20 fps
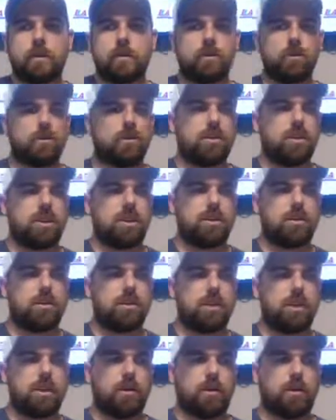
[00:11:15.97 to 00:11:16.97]
Because you're
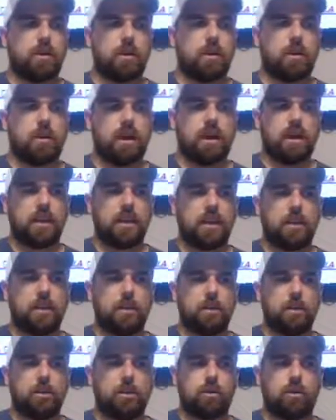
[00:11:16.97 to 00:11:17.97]
also part of the
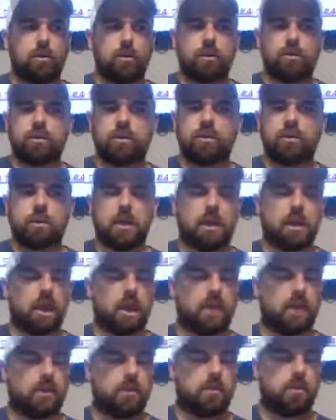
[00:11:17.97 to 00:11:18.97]
inaugural Speed
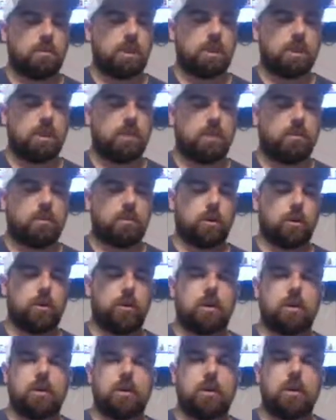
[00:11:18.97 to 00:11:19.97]
Car Super Series,
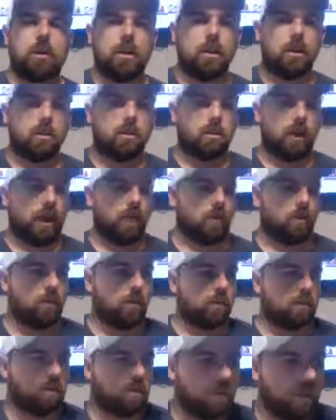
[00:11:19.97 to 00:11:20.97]
weren't you,
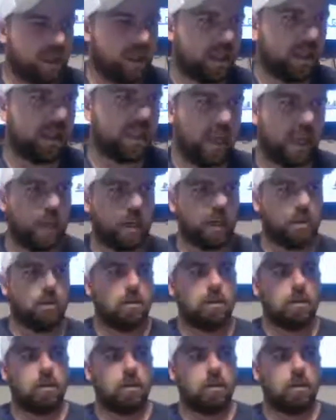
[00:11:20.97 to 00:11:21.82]
back in the day?